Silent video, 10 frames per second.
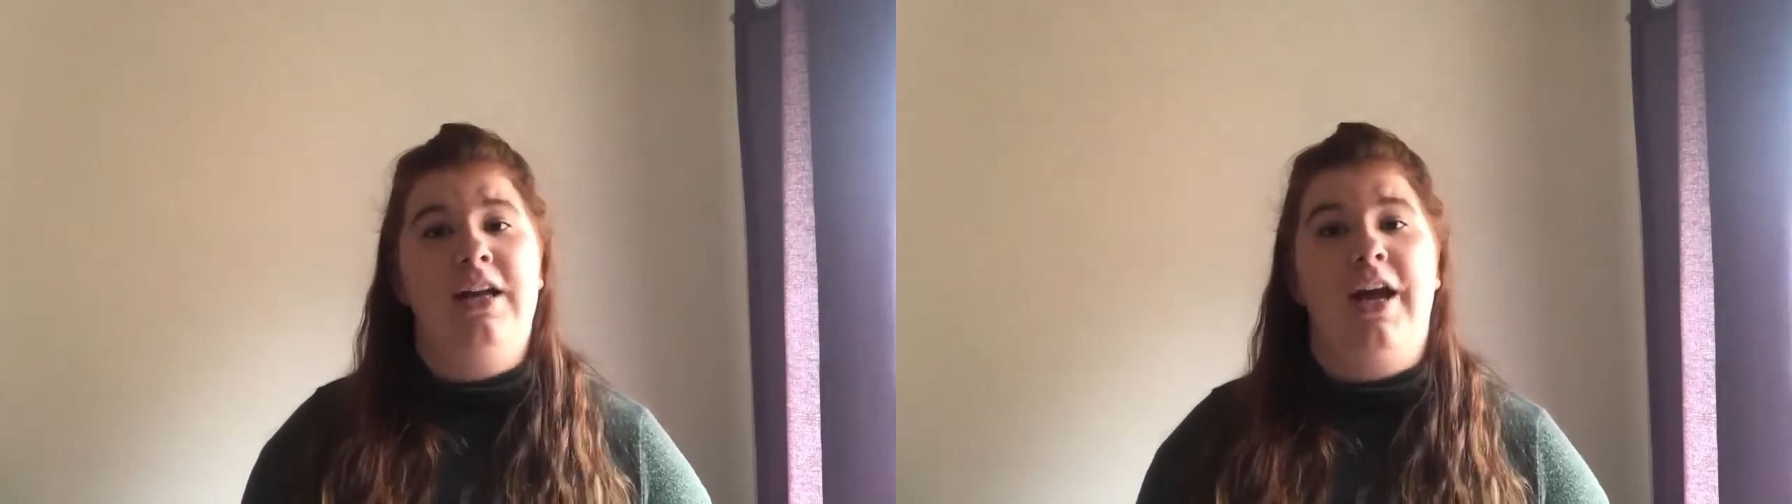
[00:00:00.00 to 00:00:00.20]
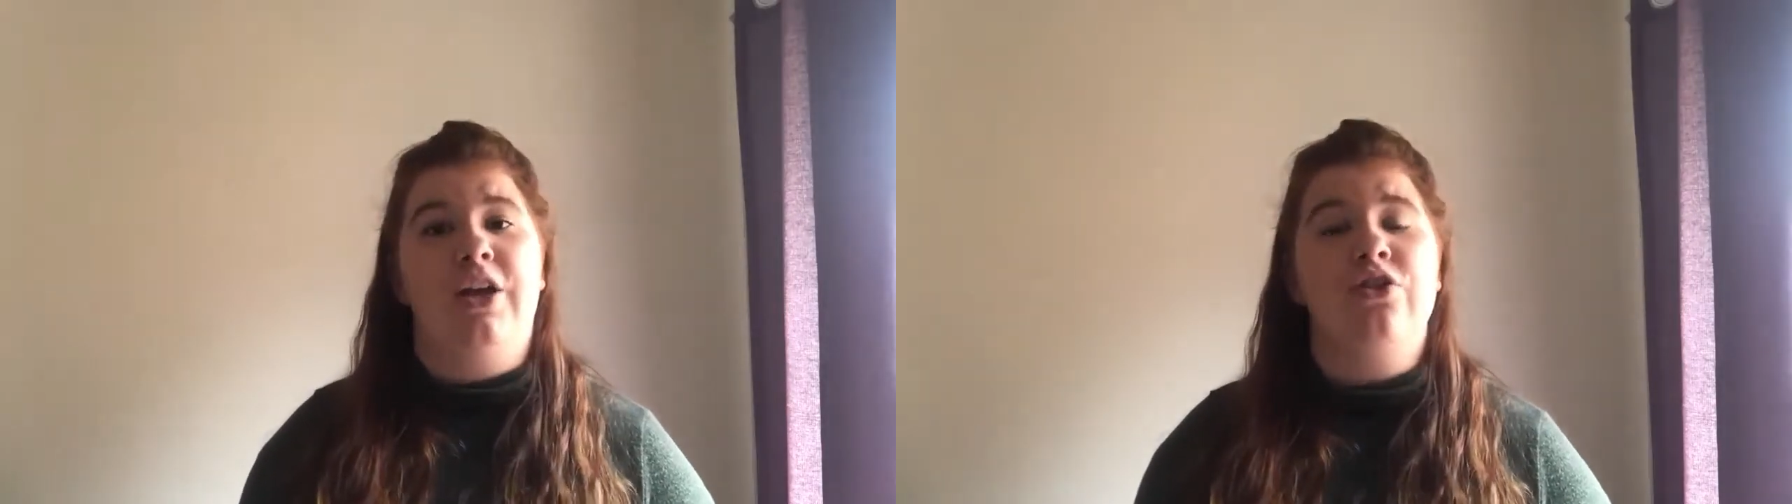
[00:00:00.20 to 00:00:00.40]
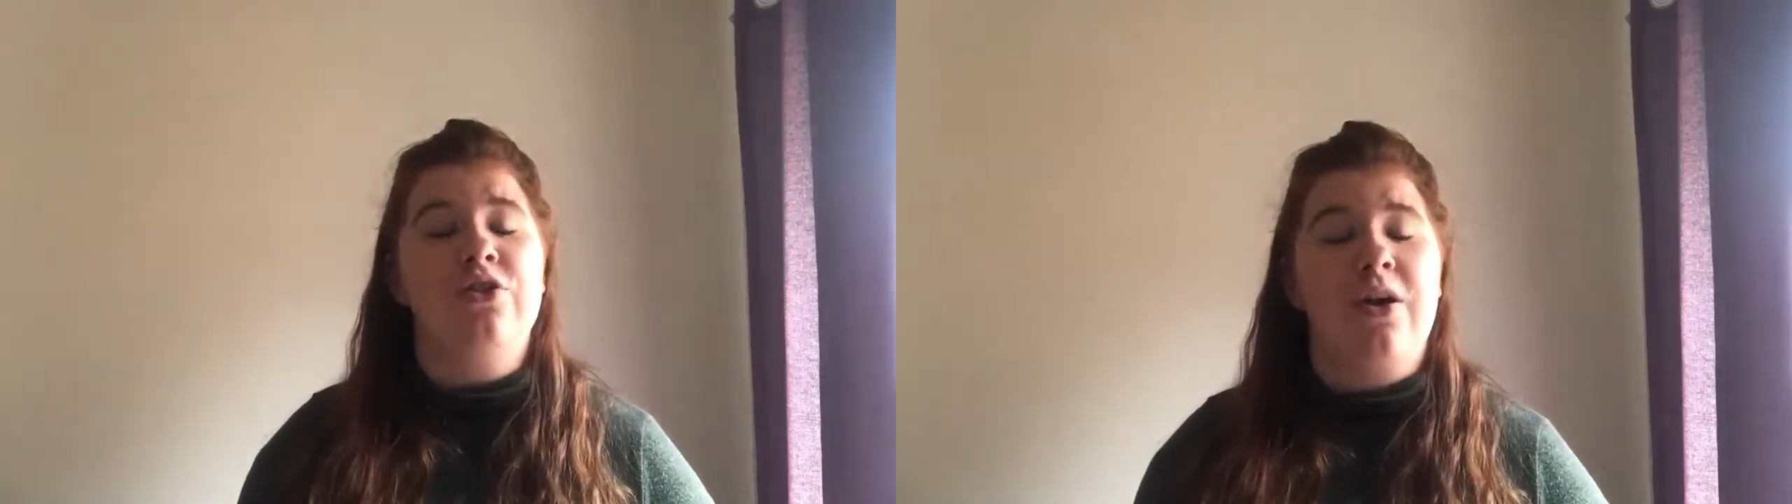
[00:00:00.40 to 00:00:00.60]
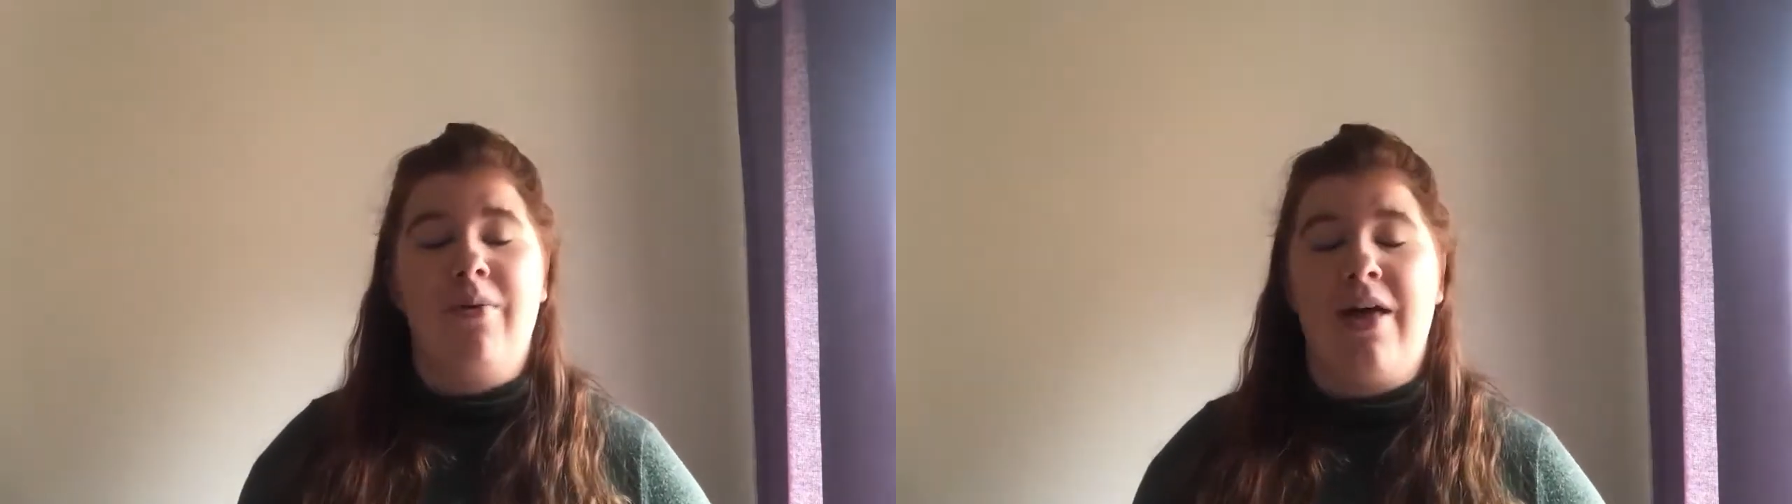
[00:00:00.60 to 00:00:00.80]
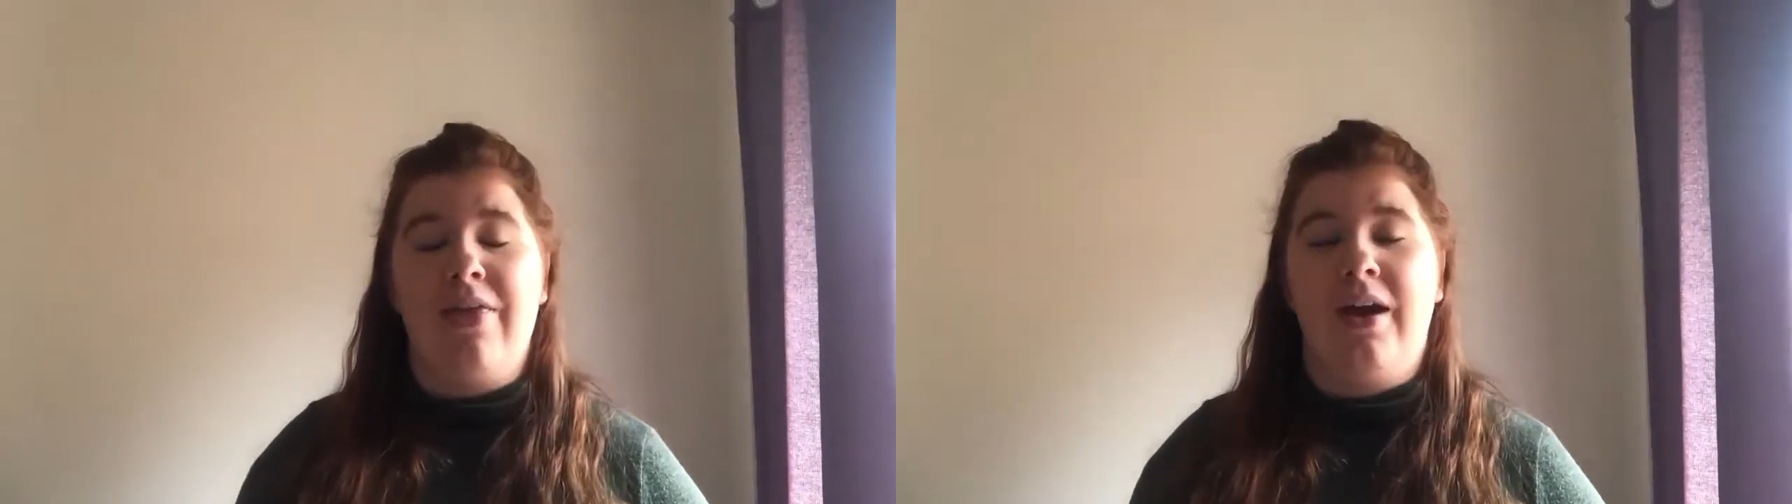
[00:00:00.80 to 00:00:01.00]
like no
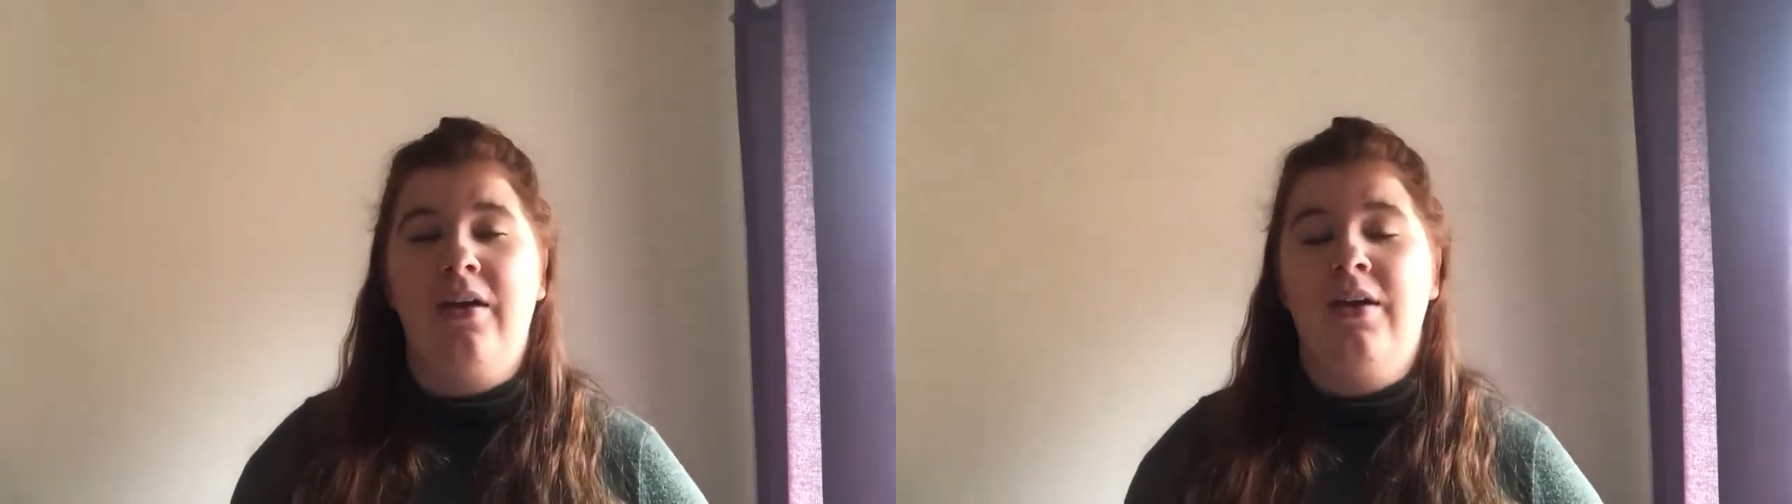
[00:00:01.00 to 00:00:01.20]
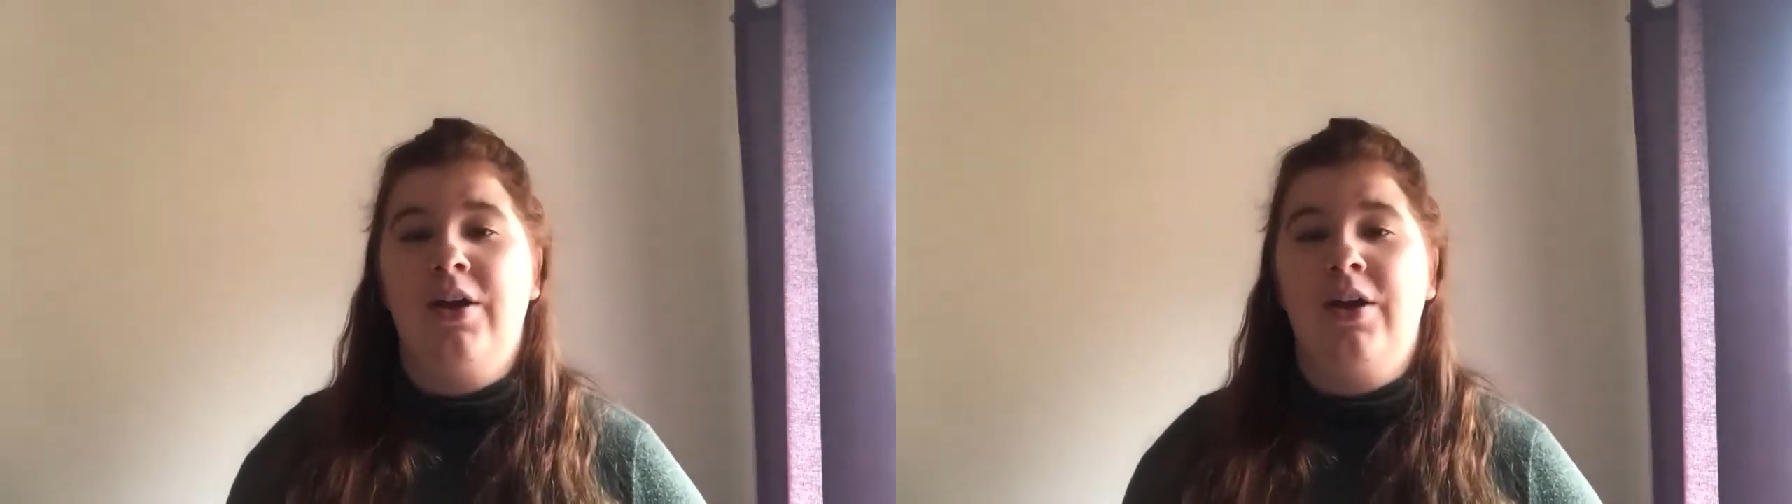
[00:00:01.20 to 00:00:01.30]
other,